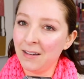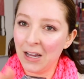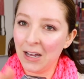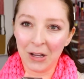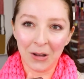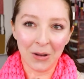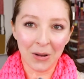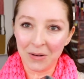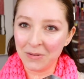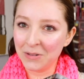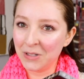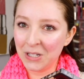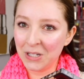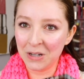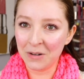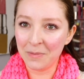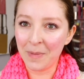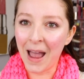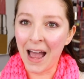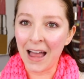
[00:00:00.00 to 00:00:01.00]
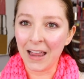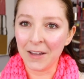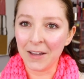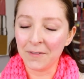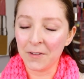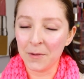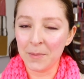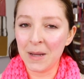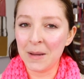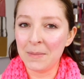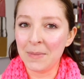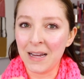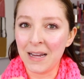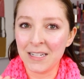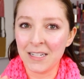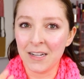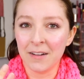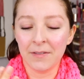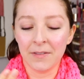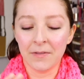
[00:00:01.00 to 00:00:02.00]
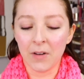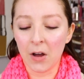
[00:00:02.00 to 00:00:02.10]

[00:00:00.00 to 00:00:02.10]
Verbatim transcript: a go to palette for me based off of